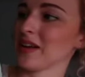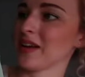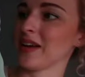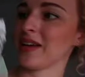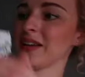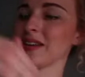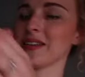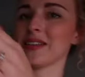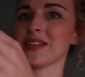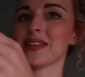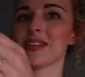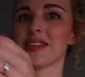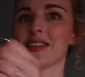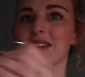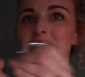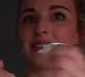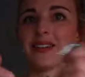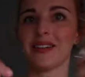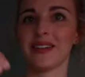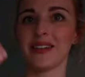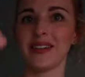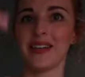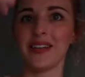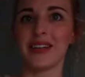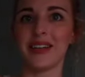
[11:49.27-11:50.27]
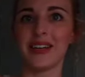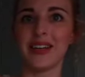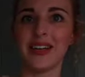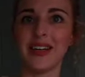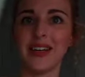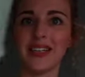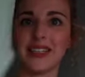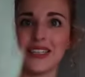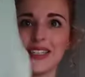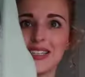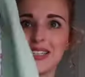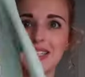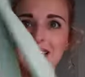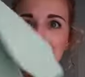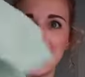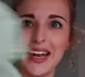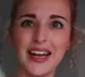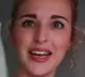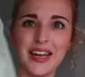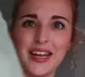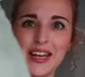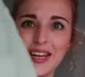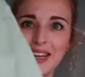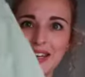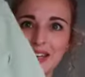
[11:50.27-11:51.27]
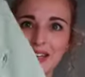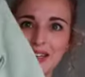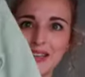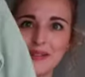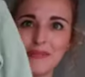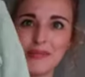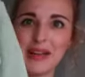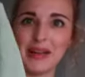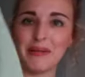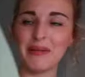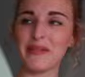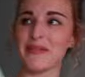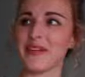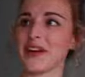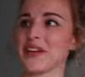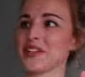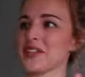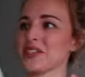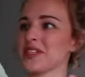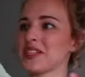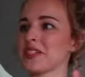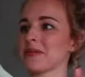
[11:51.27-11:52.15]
And that's a tiny baby version.